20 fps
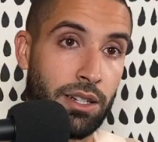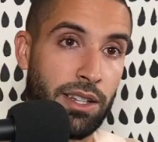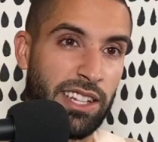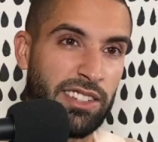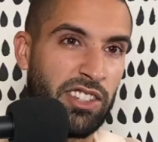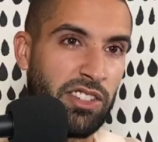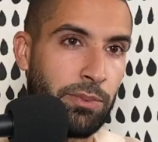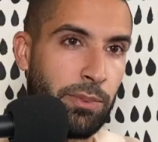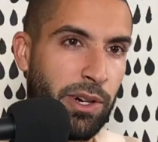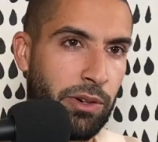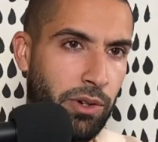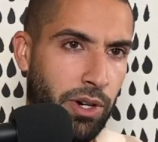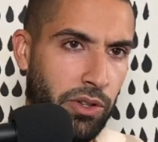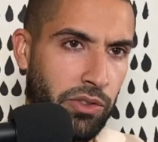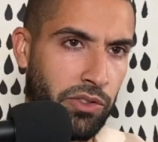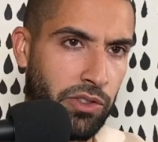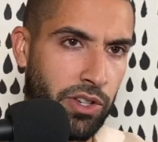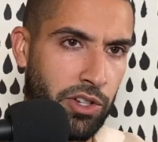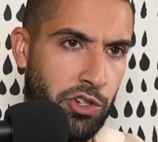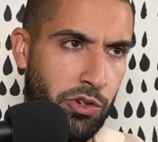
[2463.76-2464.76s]
That's a spirit no, roast.
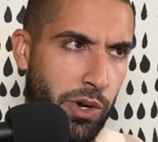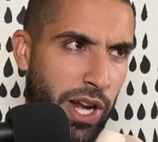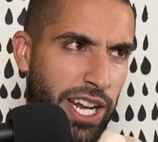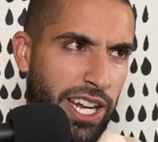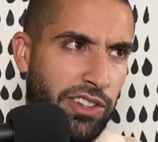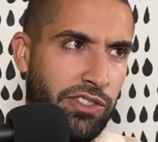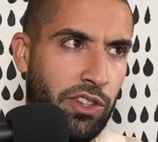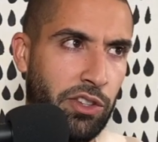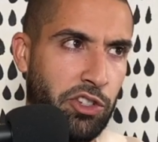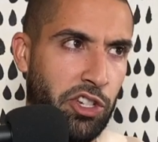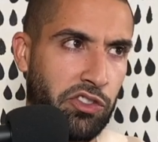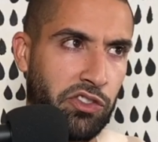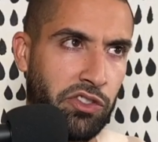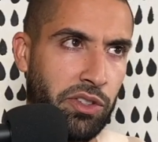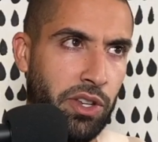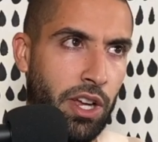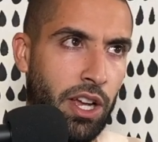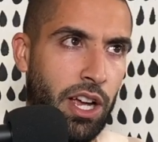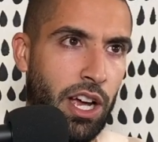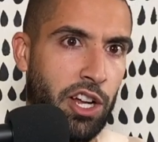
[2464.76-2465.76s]
Three, a train is just
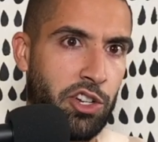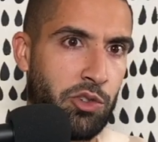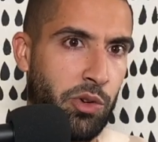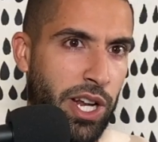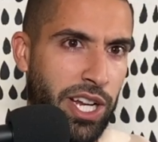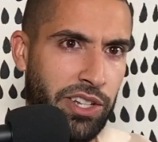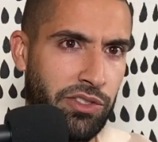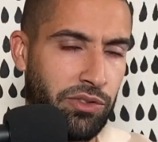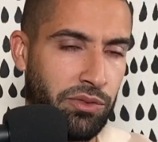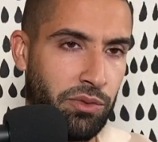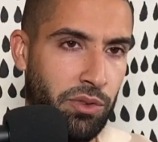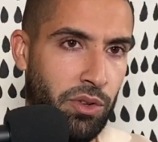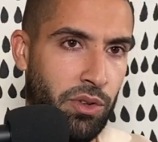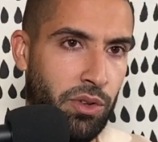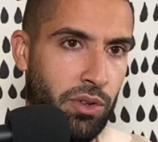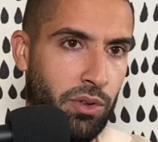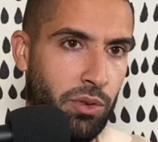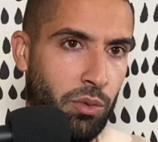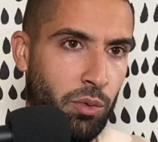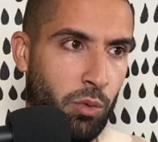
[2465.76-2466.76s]
a train is no.
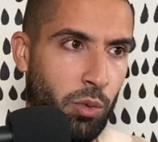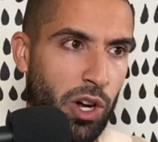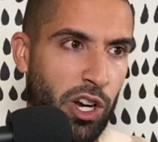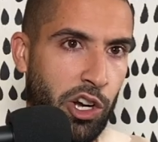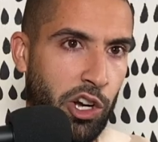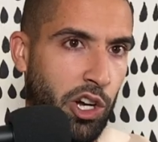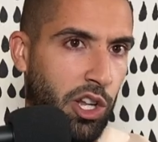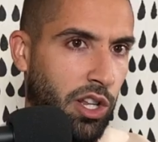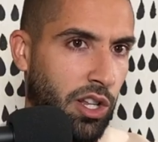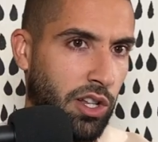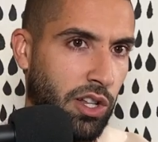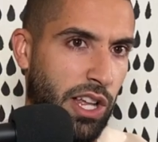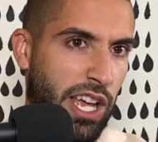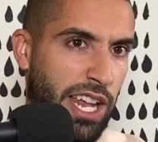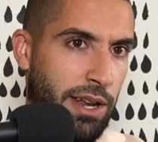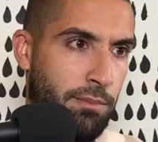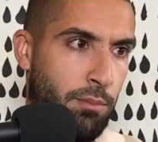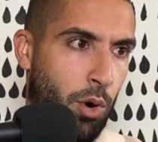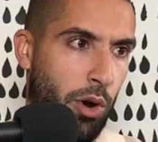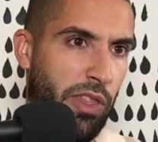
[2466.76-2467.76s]
You're saying one double. you're saying
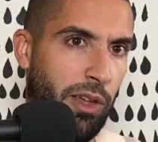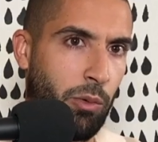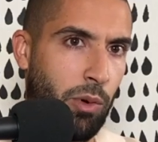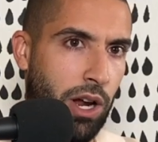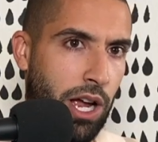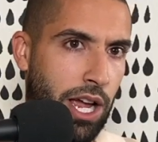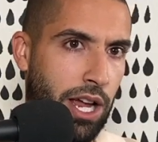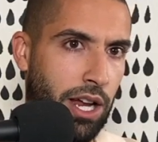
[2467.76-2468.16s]
and more than one. All right,